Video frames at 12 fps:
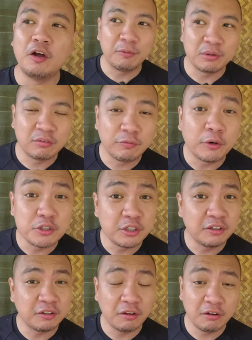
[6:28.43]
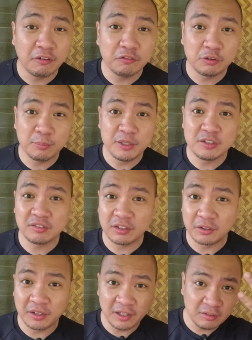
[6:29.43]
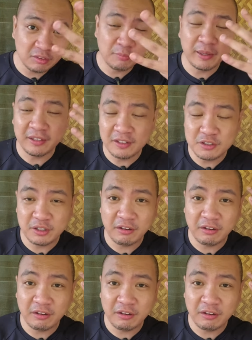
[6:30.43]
I was fortunate enough to be just grazed by the